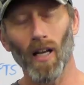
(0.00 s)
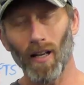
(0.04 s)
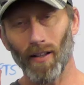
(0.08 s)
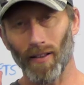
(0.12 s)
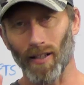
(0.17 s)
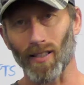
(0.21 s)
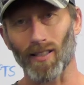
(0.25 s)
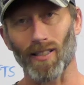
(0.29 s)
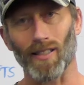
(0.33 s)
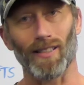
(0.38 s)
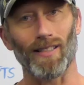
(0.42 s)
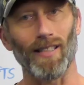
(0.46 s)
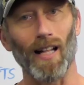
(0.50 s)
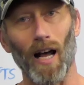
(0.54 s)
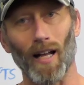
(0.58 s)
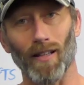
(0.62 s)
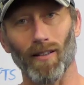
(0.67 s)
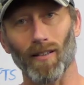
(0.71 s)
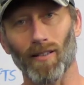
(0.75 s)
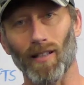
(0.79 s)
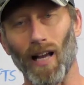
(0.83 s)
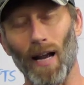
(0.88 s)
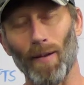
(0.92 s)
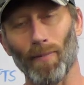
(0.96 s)
This is not
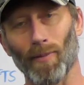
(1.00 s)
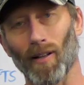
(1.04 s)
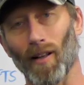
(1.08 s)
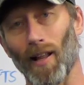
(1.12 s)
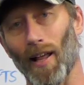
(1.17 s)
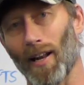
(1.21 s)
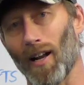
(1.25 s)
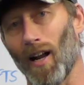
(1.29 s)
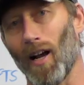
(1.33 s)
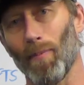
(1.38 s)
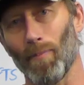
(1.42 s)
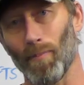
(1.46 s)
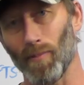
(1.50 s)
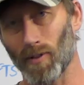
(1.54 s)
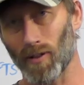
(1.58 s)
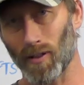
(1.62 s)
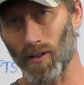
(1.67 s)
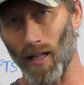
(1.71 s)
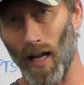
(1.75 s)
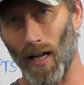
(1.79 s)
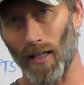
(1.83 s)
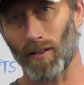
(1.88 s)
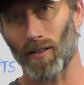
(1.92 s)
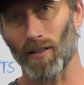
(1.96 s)
the time to let up. It's
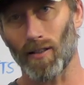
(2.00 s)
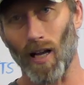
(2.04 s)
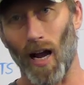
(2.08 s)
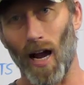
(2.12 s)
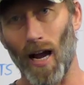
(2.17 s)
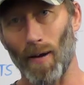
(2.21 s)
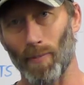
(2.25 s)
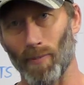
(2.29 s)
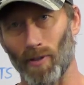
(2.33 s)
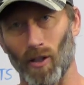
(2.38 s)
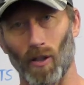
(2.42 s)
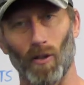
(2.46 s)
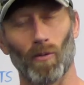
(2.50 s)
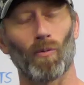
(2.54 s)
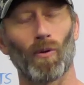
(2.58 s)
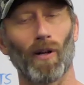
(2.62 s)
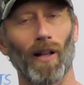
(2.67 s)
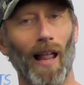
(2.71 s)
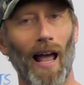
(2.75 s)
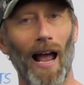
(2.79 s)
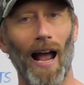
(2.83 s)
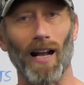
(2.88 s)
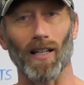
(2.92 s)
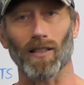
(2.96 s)
not the time to
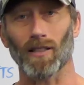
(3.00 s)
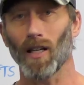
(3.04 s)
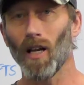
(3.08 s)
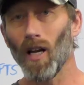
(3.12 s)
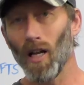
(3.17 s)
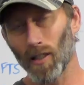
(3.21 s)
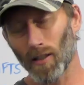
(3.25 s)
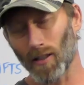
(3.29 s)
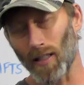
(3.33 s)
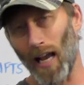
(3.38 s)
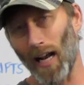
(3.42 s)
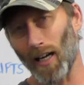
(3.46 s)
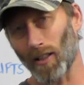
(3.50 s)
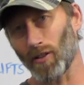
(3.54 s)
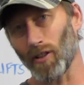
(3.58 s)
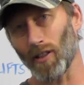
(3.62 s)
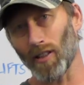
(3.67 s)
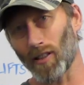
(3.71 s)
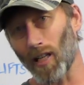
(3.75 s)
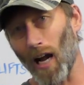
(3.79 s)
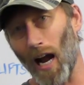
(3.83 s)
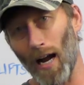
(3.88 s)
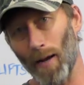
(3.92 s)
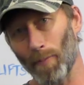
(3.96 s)
relax. It's actually
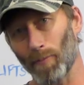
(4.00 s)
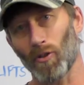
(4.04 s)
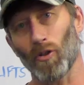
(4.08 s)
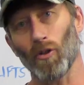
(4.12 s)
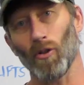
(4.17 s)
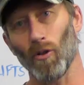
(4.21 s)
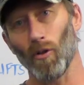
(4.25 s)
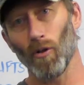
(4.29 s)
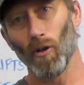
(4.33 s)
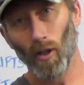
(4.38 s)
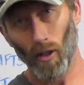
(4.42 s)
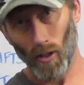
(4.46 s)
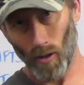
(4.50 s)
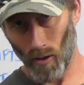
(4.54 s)
time to